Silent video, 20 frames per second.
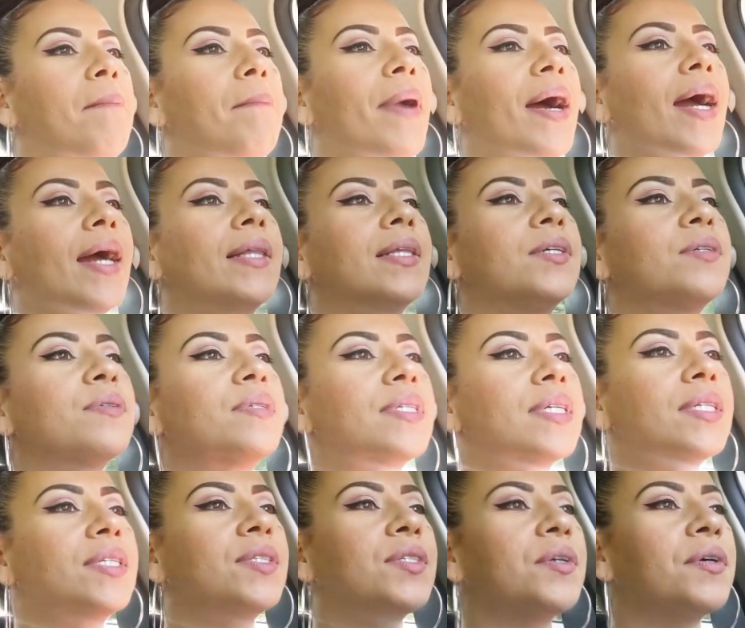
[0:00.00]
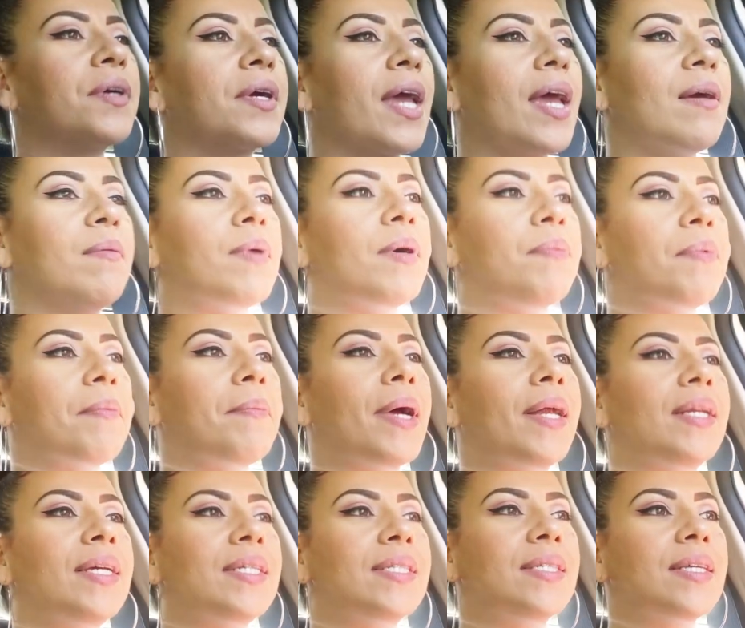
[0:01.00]
My little sister came up with
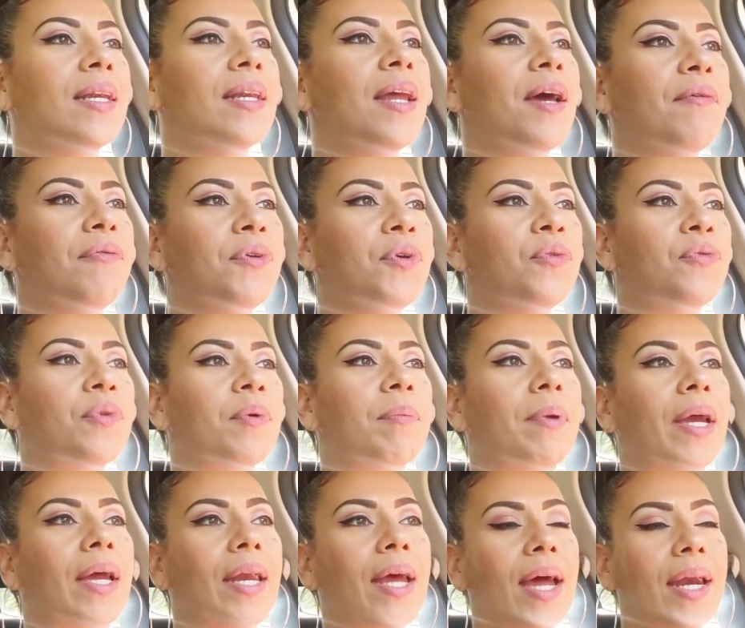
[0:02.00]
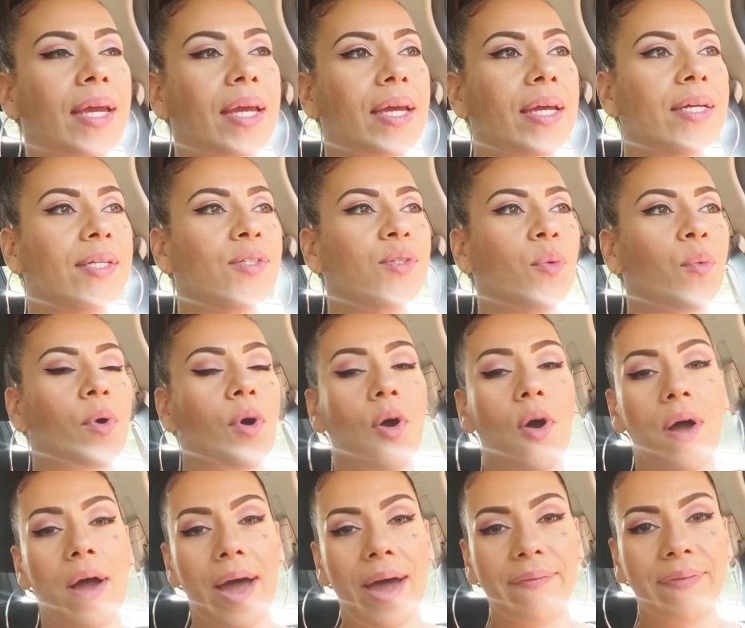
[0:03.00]
my niece and nephew from Connecticut, so we're
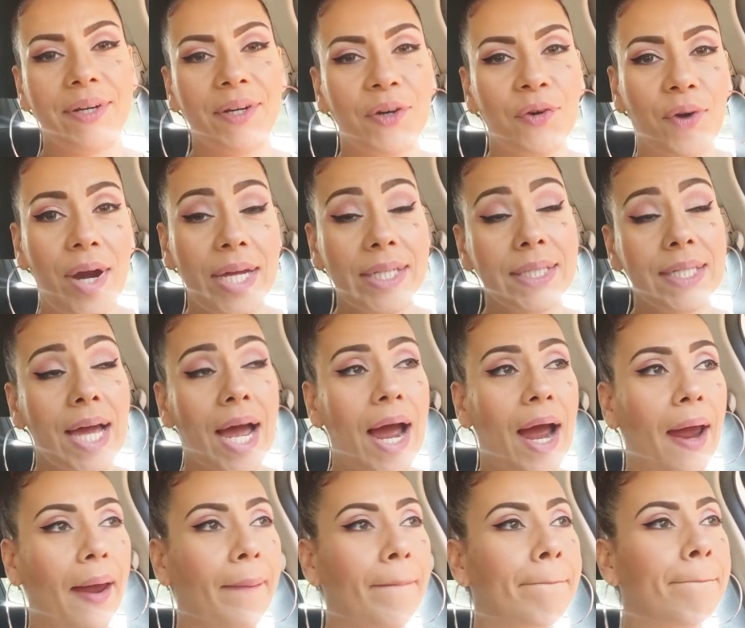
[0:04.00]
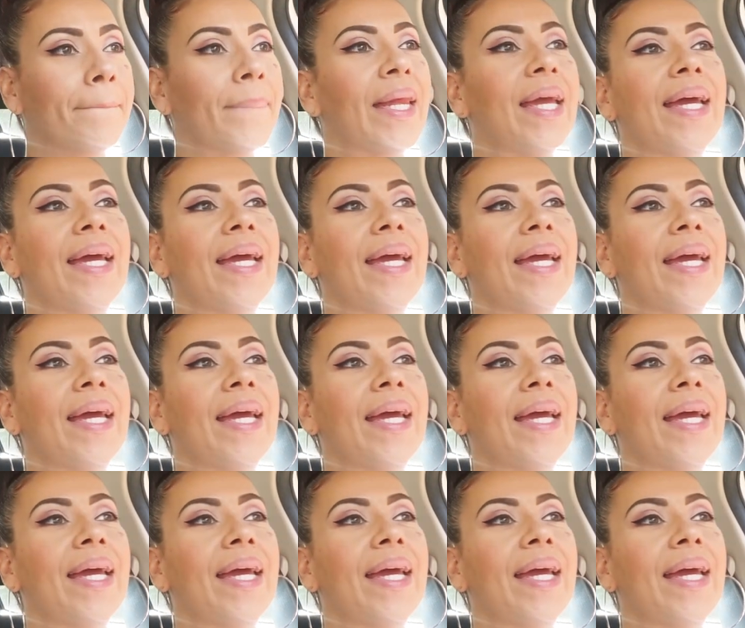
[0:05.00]
all having a great time.